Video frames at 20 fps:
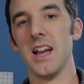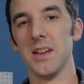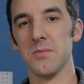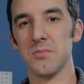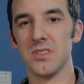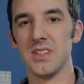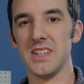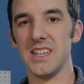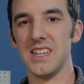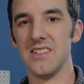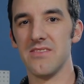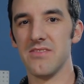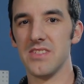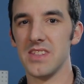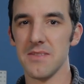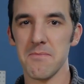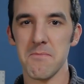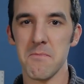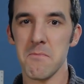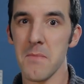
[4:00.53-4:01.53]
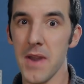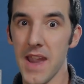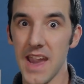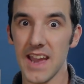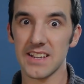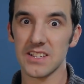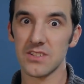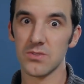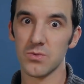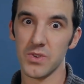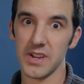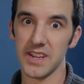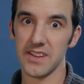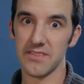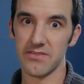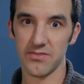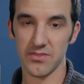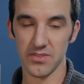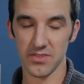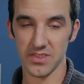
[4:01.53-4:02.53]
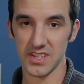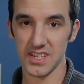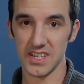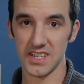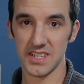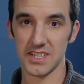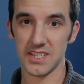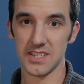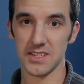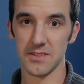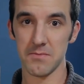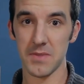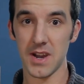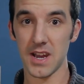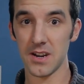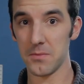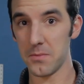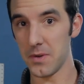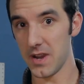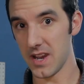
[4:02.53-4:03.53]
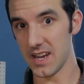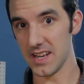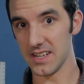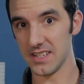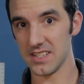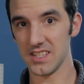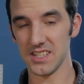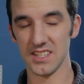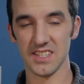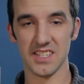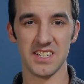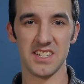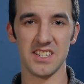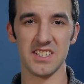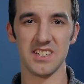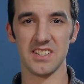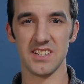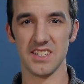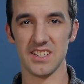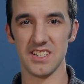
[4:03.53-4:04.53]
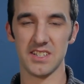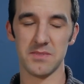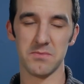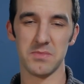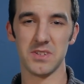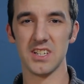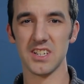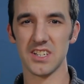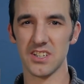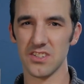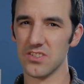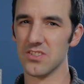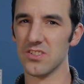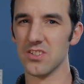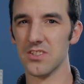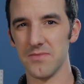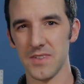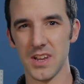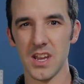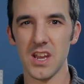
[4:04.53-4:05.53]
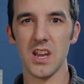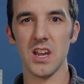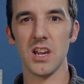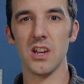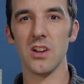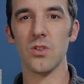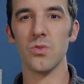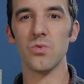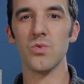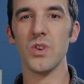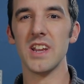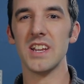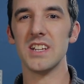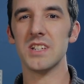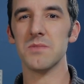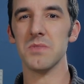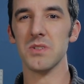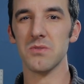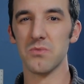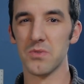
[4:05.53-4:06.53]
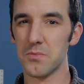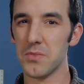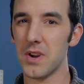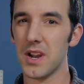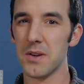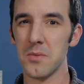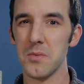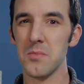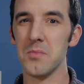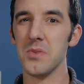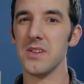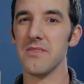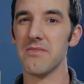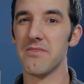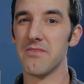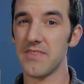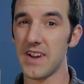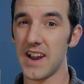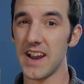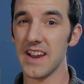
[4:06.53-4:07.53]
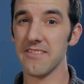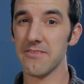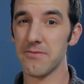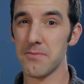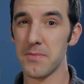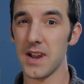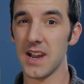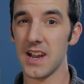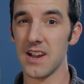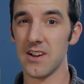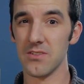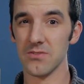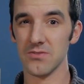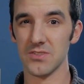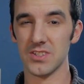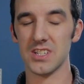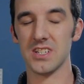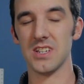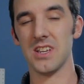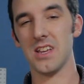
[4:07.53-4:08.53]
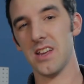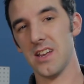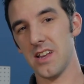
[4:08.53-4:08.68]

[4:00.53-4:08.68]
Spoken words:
I believe the max weight for these monopods in this particular arrangement would probably be 5 pounds.